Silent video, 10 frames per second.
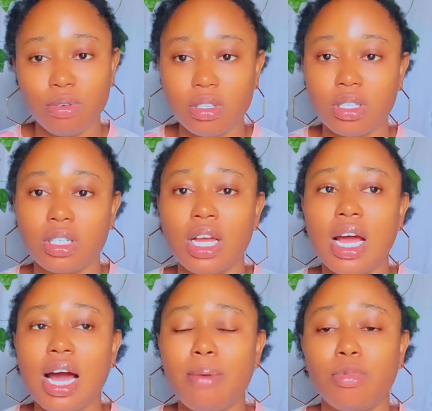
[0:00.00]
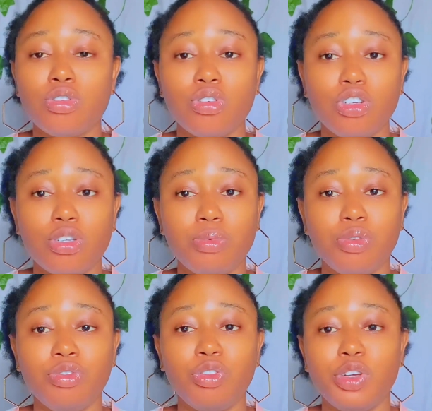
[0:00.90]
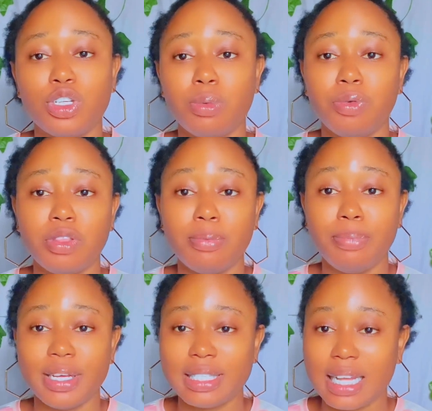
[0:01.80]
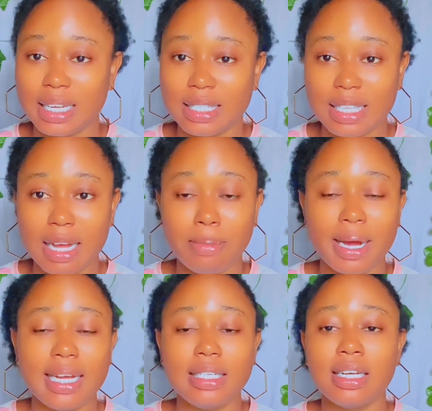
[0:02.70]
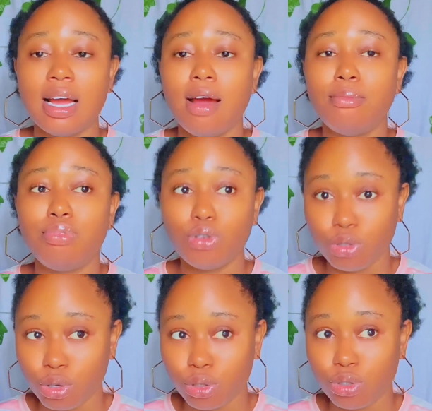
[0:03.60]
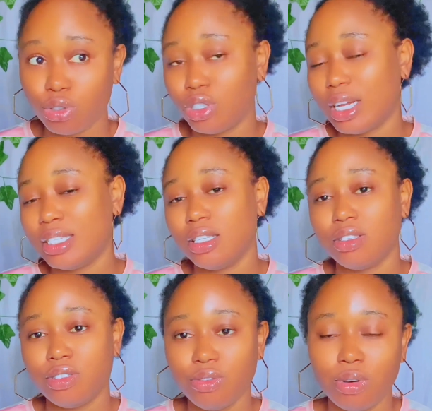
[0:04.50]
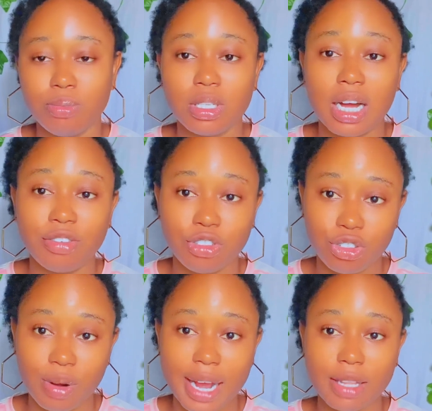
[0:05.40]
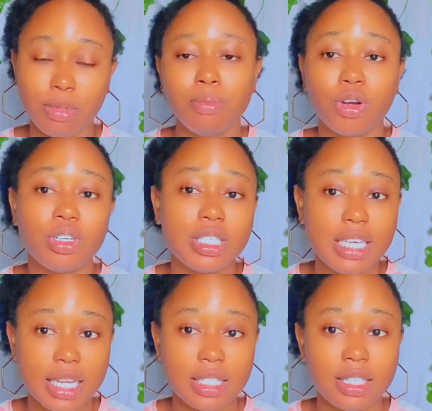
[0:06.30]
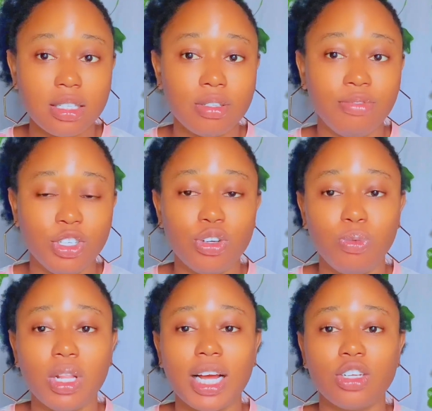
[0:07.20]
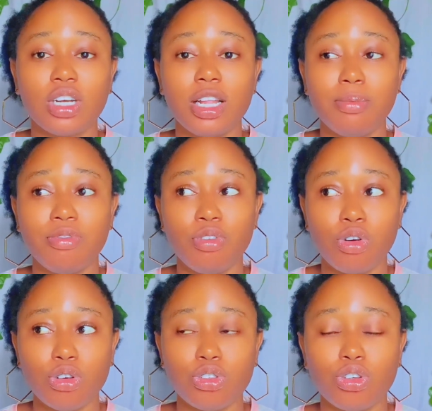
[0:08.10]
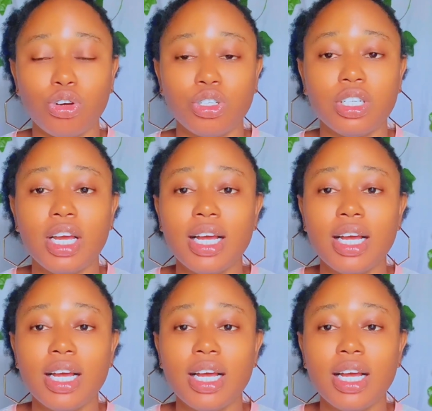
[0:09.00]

routine. I'm also going to be reviewing some of the best niacinamide products, or should I say serums, that I've tried, because yes, this video will actually be focused on